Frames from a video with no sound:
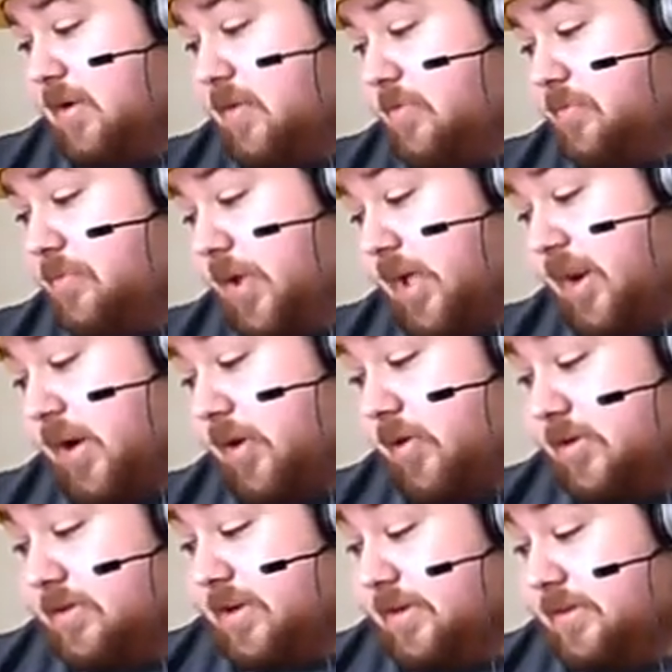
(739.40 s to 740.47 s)
But I got
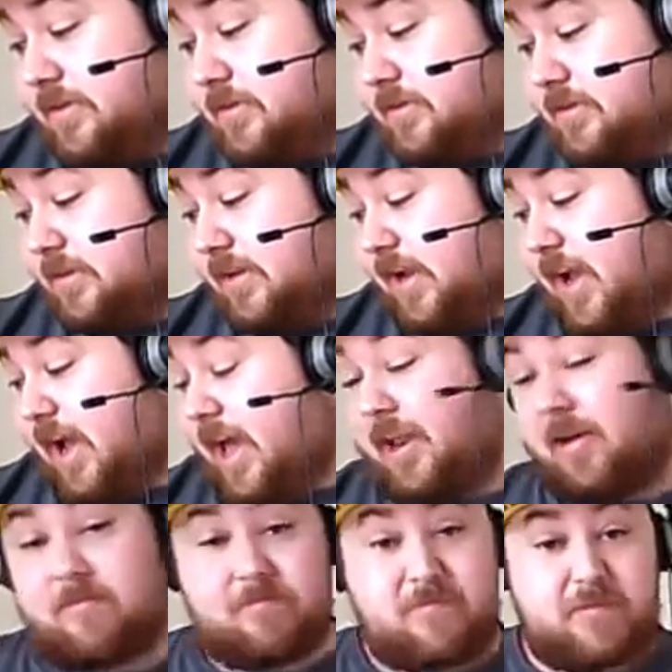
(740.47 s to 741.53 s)
it done, and I
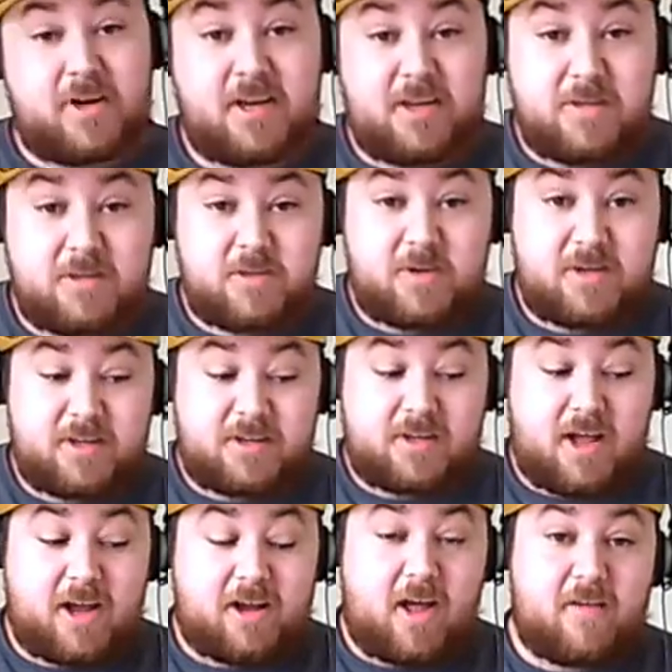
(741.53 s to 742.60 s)
really enjoyed it.
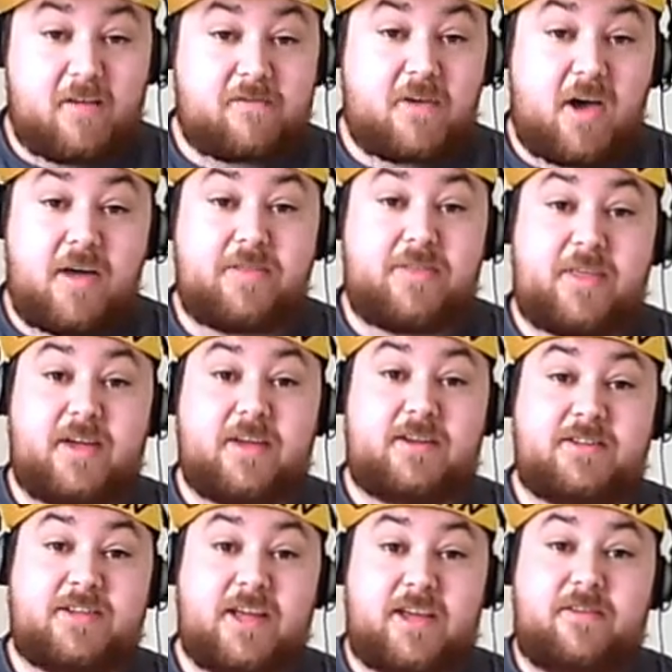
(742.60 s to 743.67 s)
I can't thank
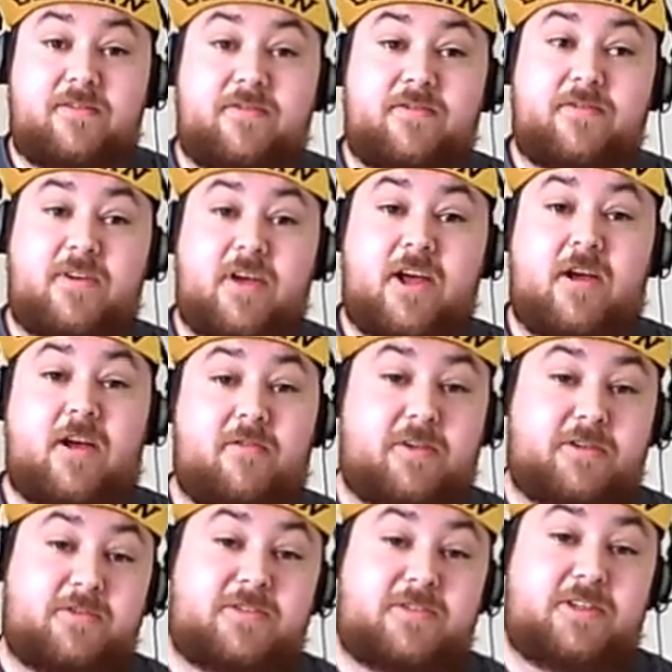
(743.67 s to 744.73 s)
Dave,
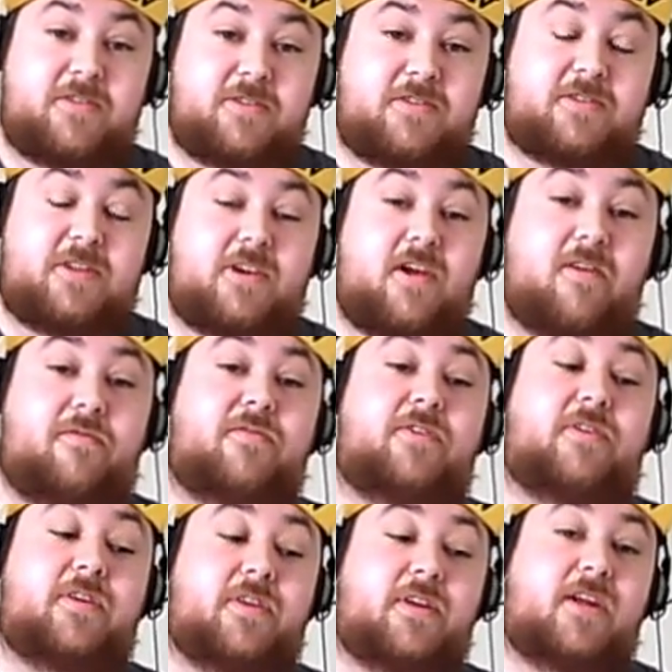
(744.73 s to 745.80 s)
Heretical Xenos, enough
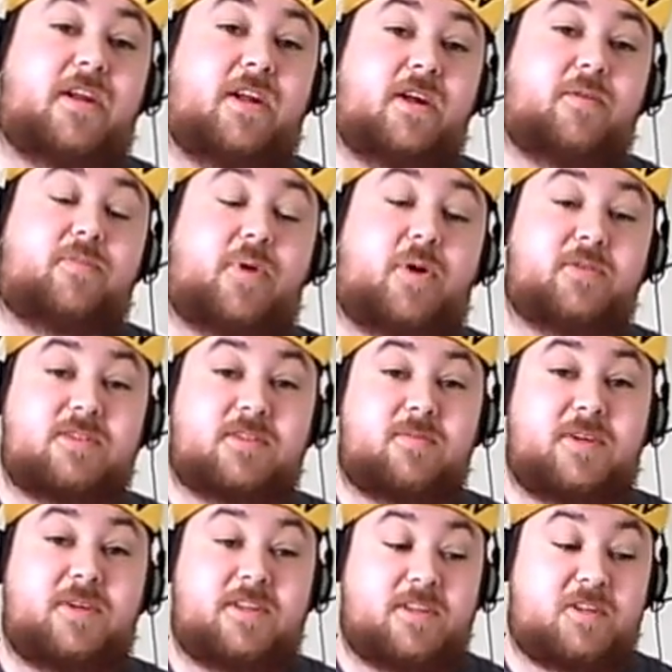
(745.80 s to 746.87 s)
for posting
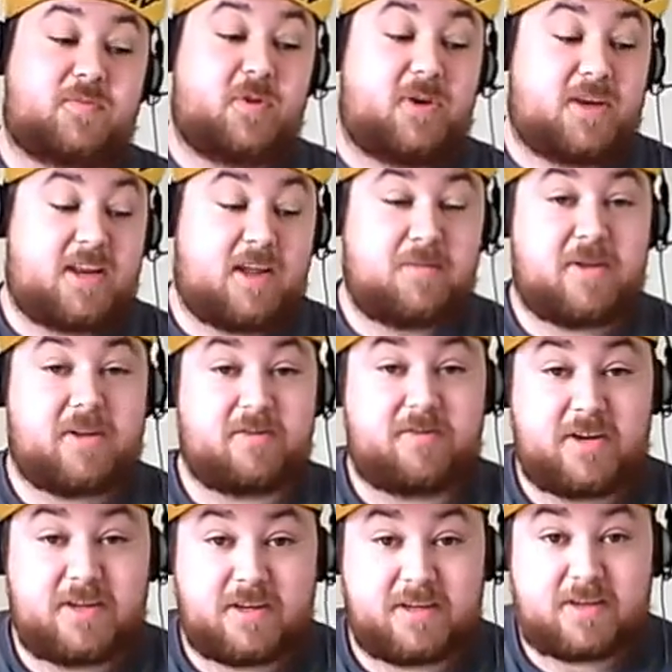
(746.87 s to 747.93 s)
me this book and letting me
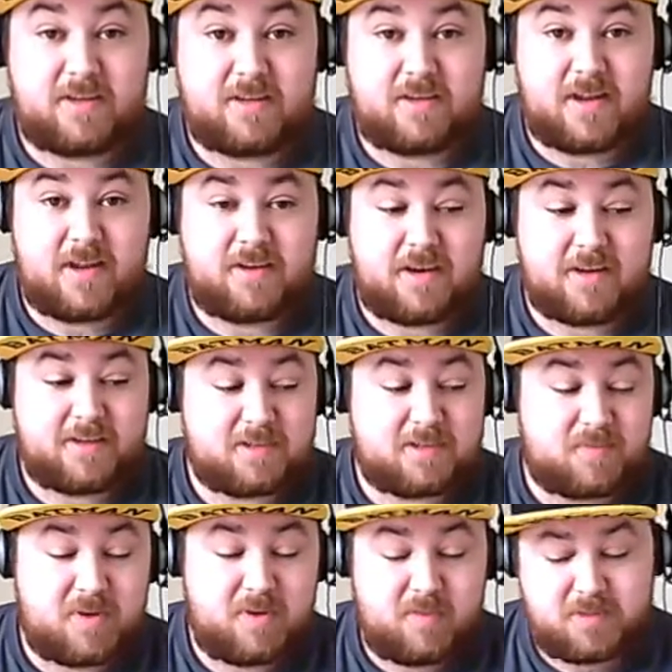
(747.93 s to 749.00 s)
read it and lending it to
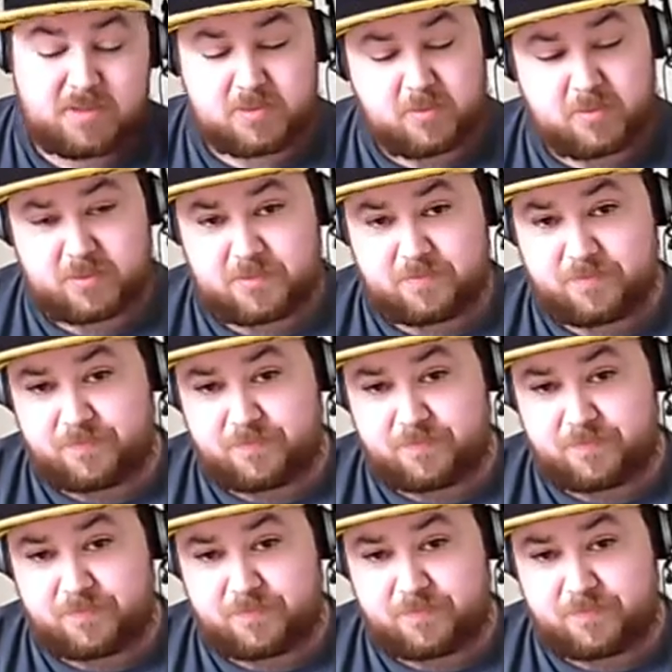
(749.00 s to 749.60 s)
me, which is awesome.